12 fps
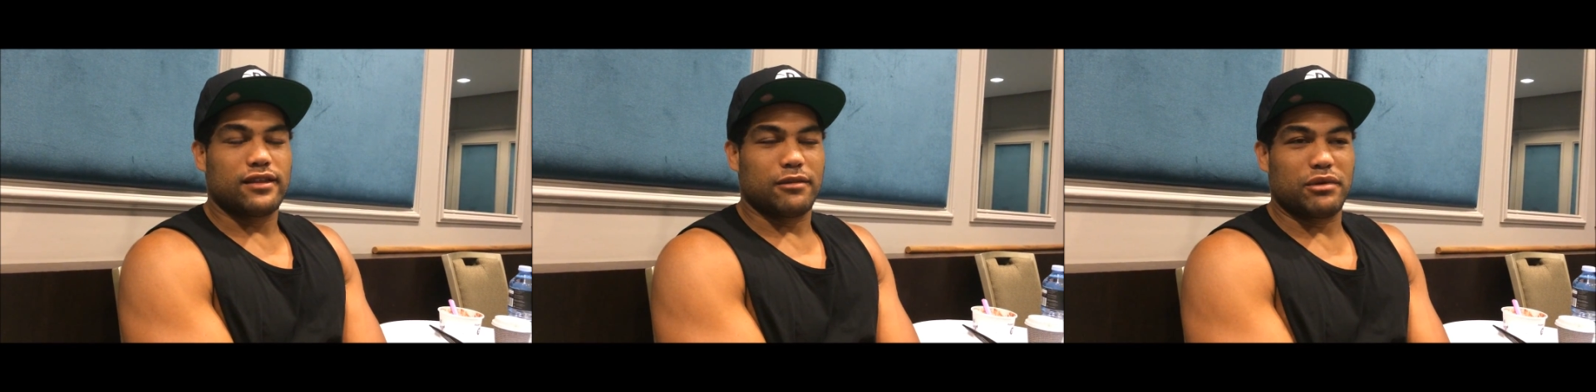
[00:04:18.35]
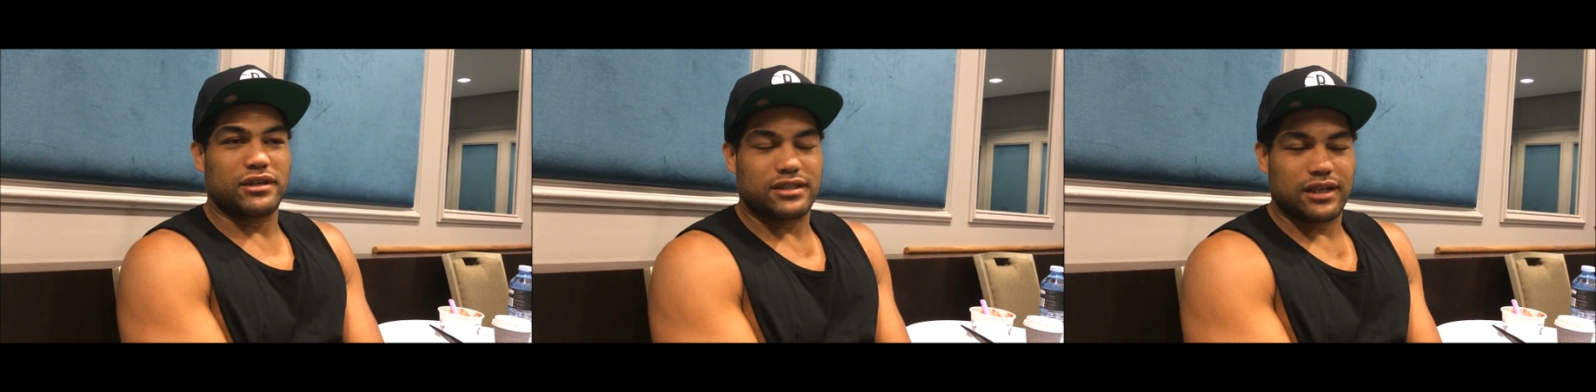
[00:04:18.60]
the
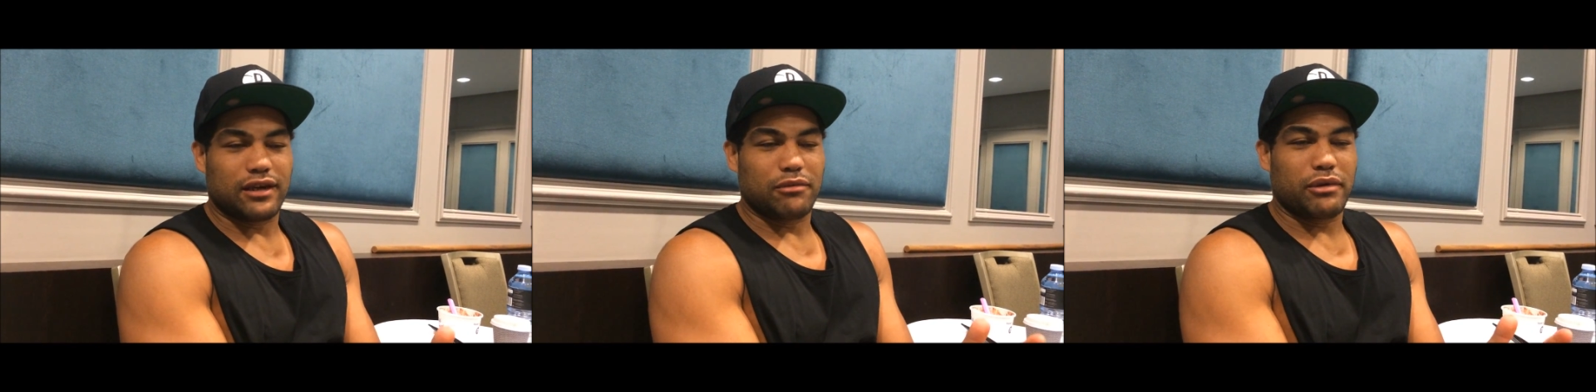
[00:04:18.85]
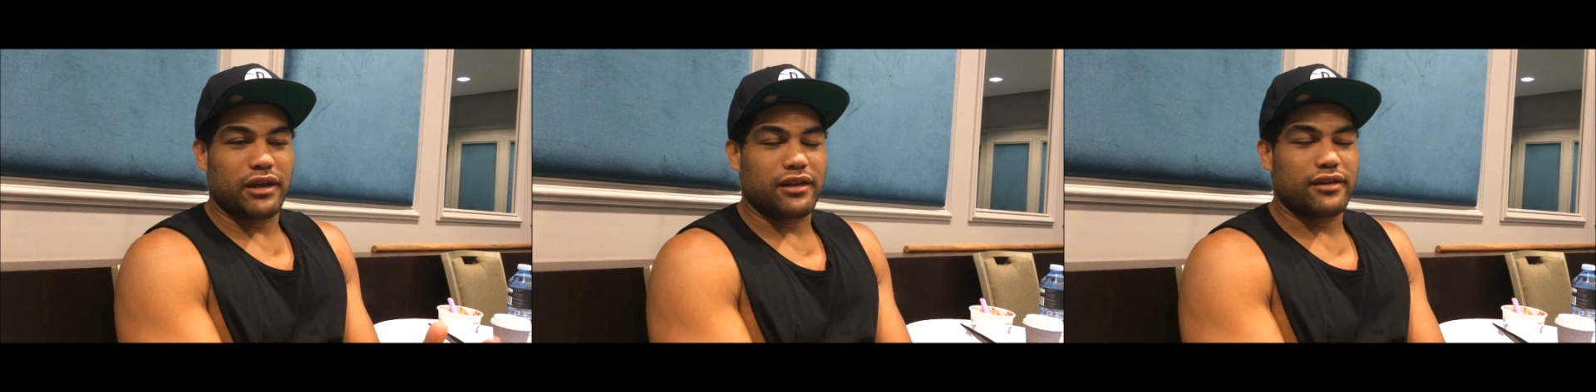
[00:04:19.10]
best thing
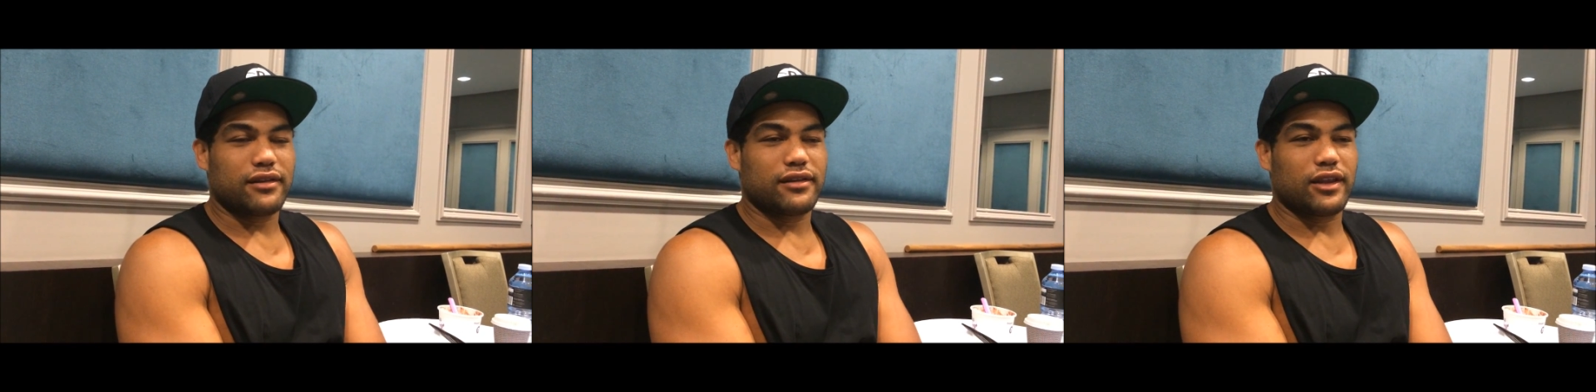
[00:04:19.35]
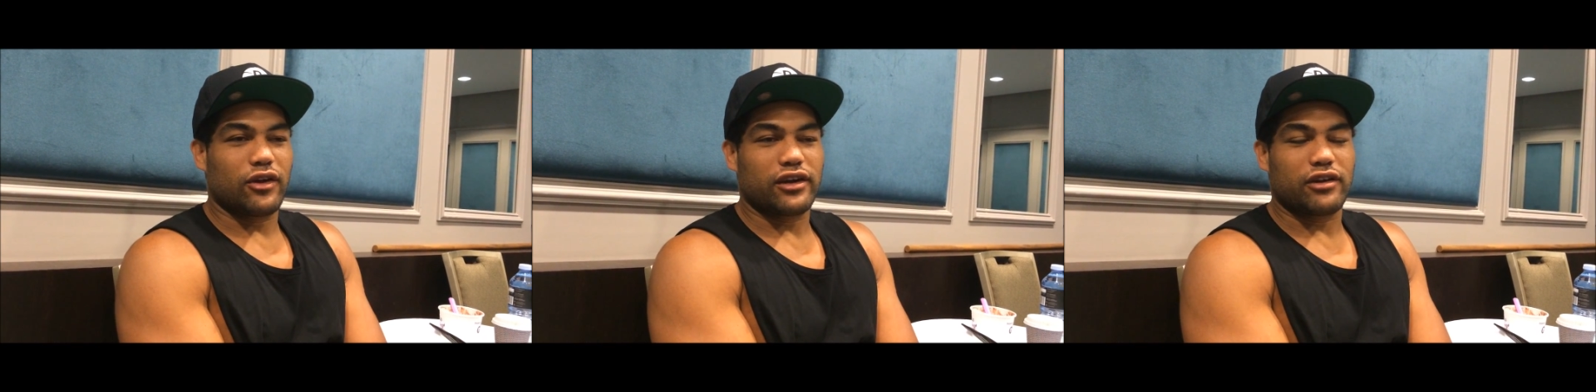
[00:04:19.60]
about it
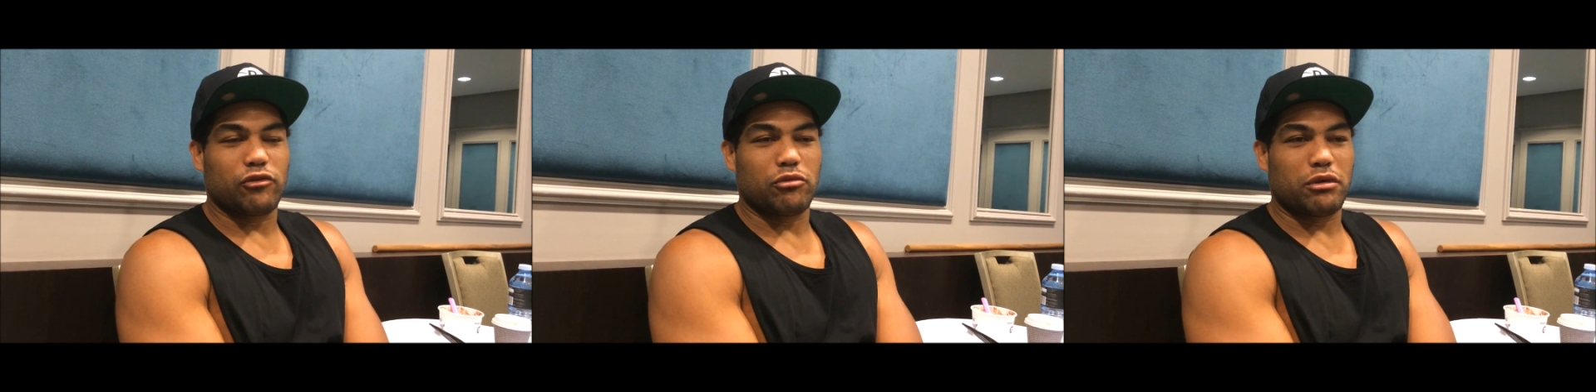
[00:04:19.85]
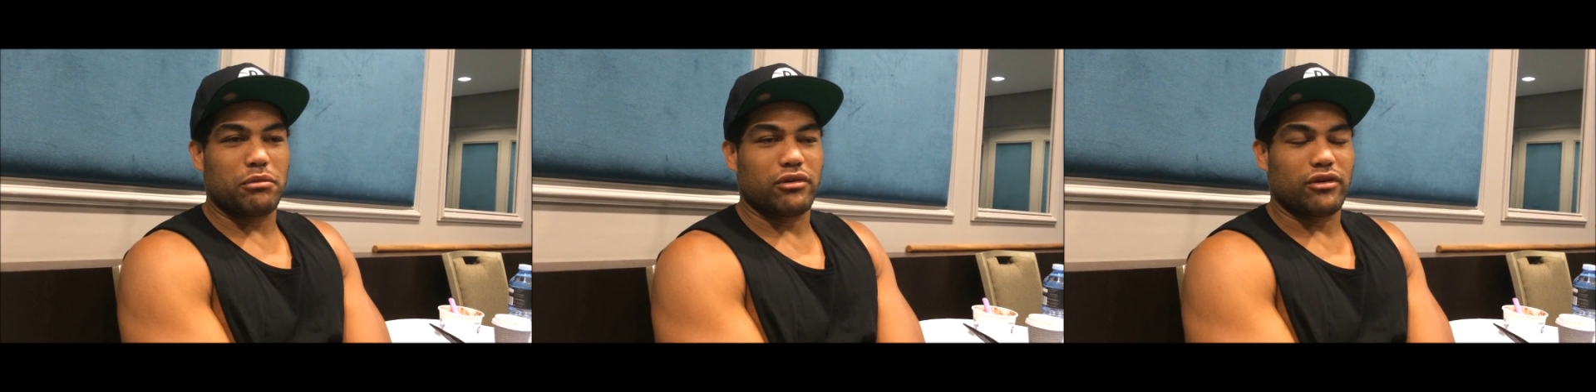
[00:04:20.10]
that I can
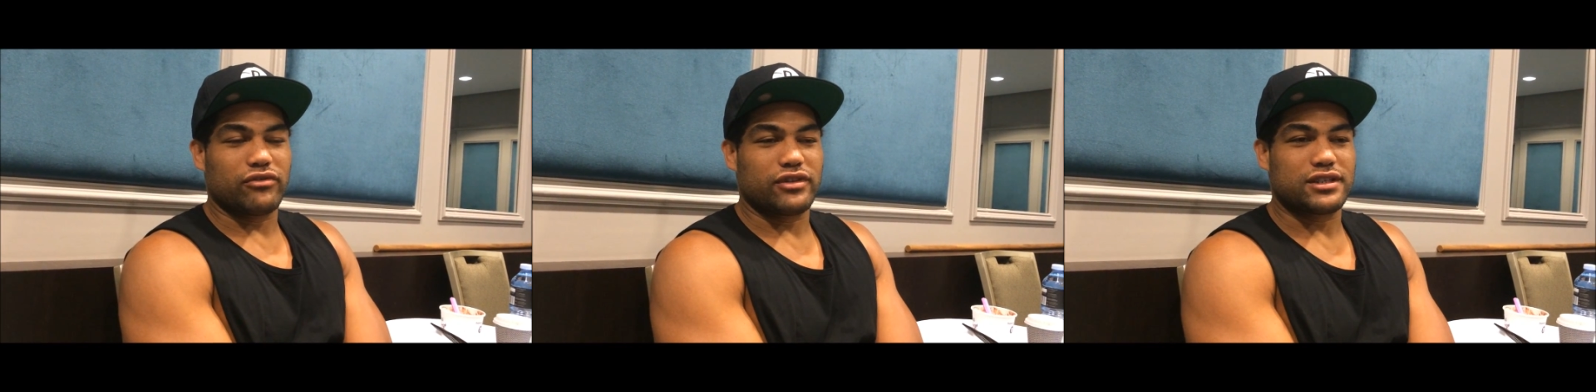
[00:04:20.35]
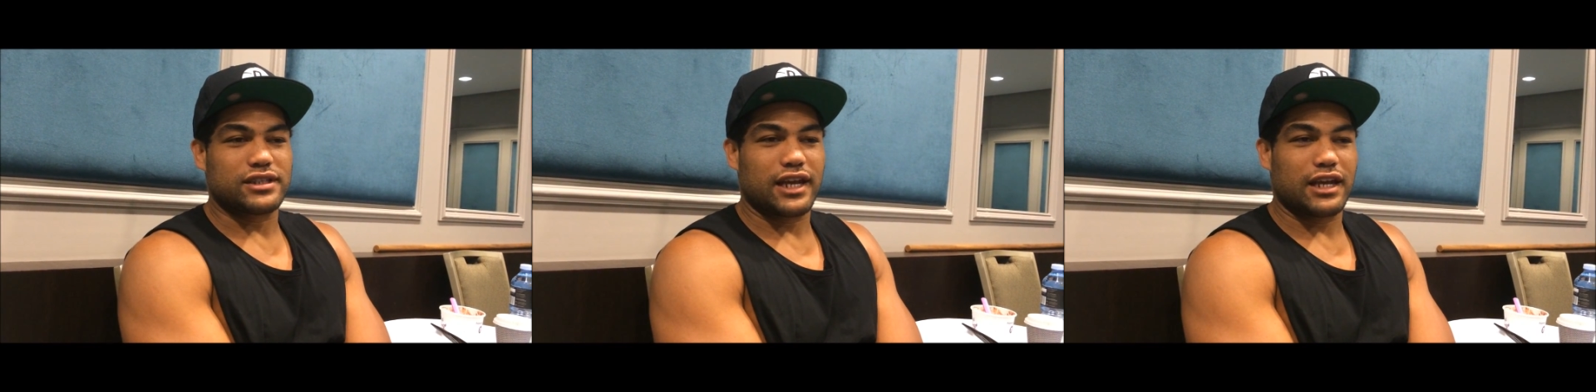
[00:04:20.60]
remember of
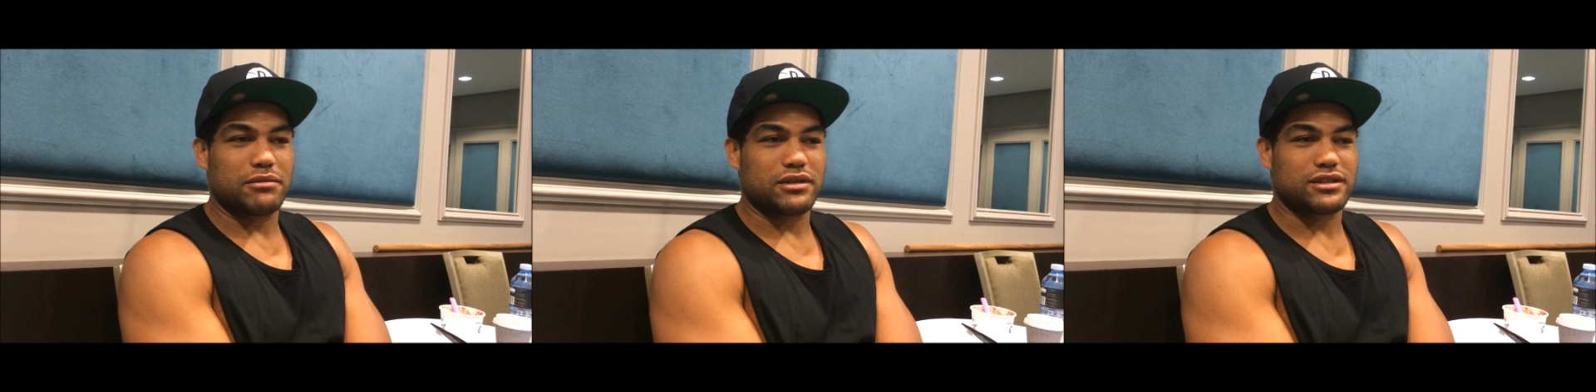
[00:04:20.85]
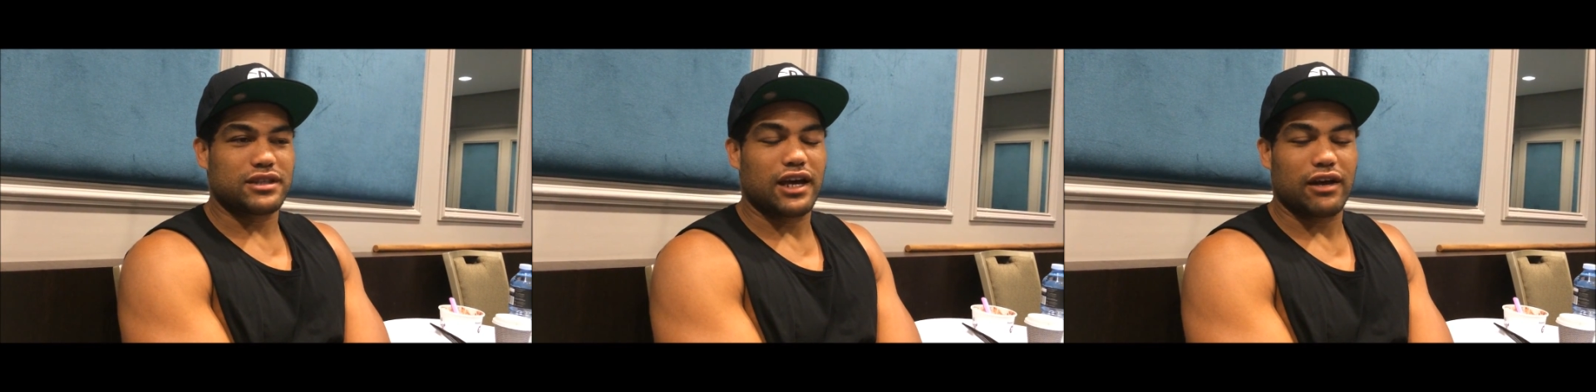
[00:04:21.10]
the stadium is